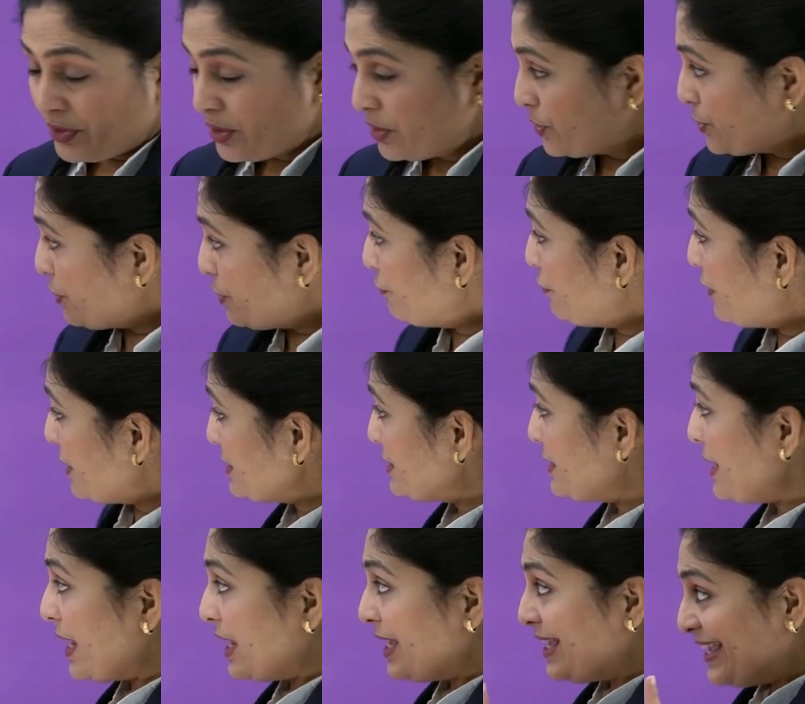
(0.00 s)
So first
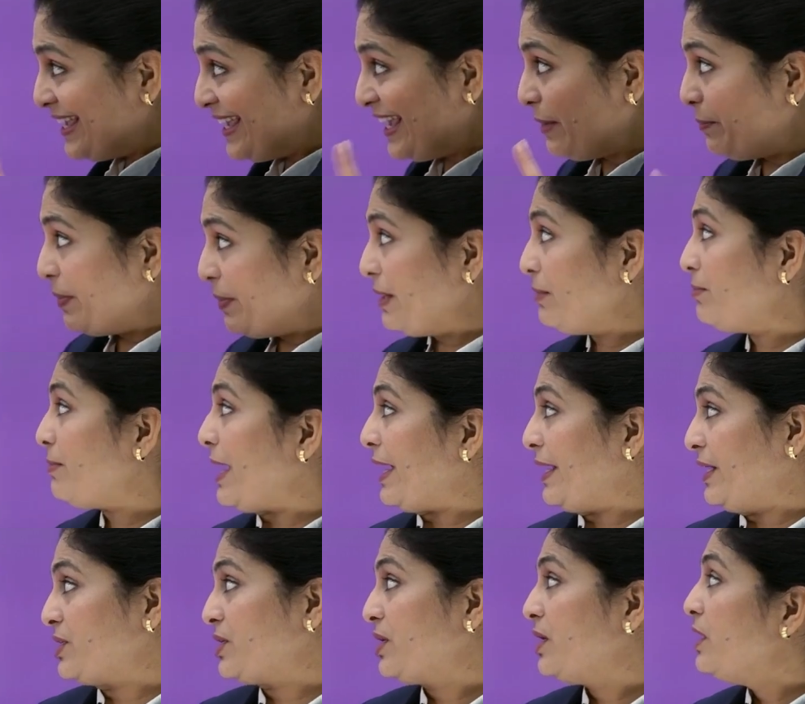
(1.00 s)
thing, keep in
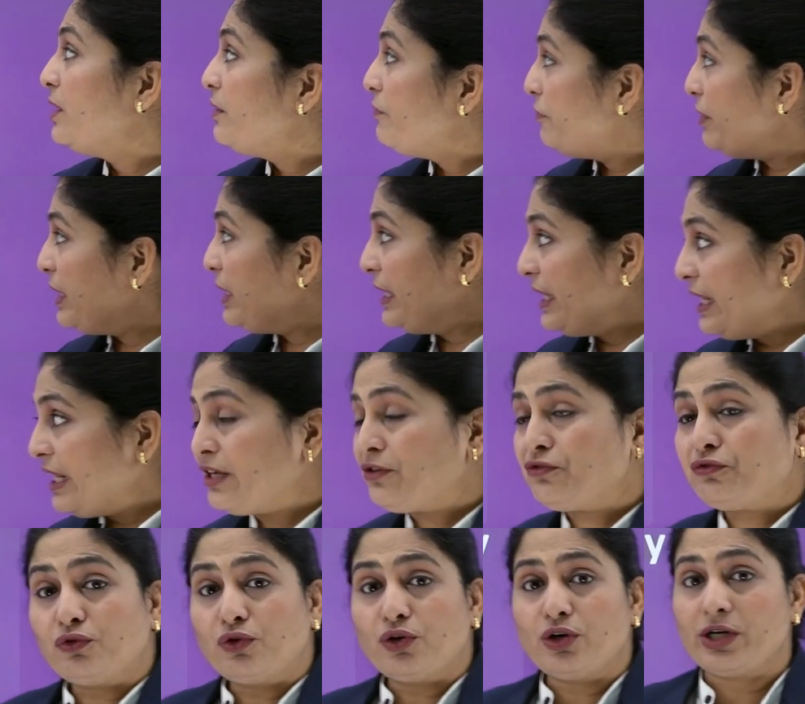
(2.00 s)
mind, we need
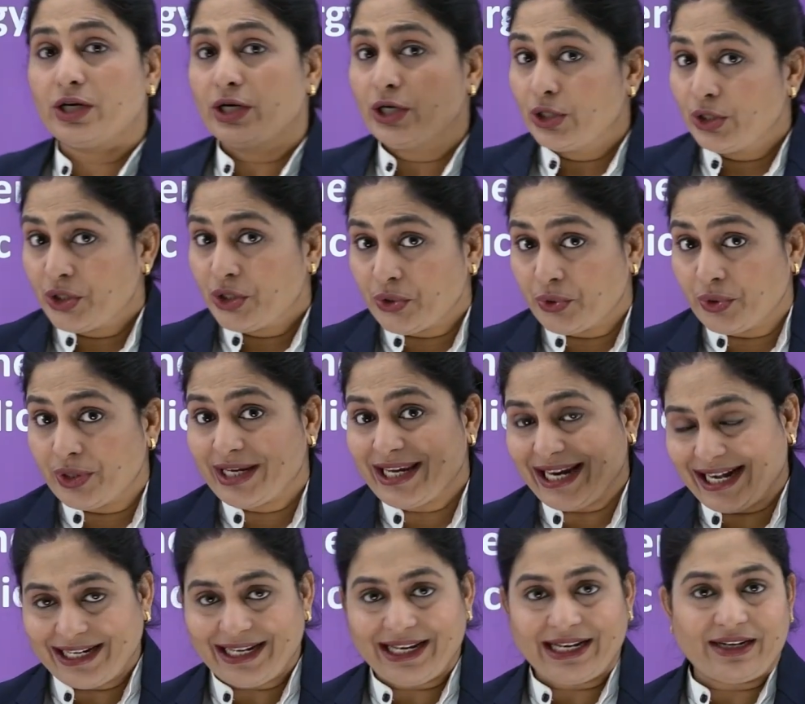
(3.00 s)
food to
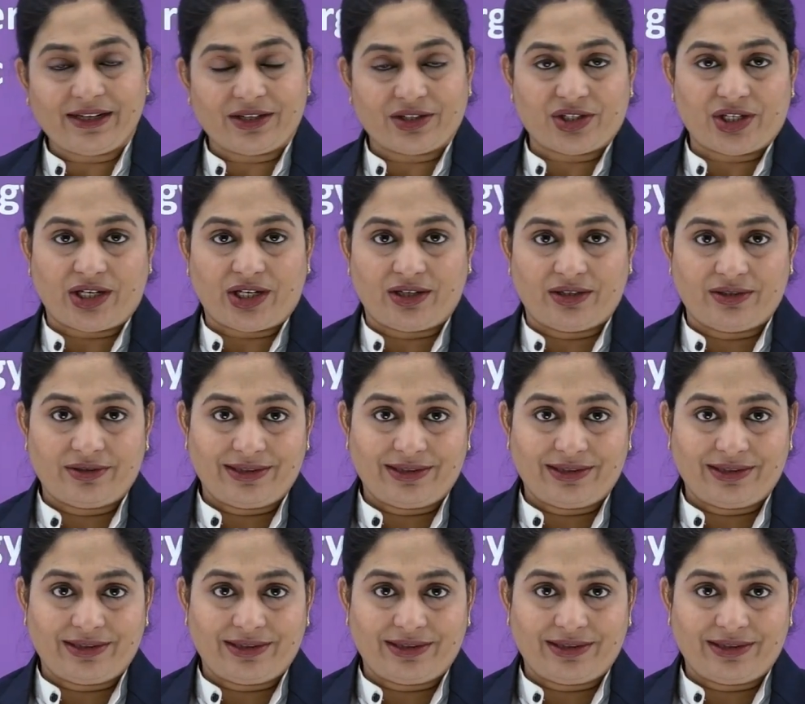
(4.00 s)
get energy.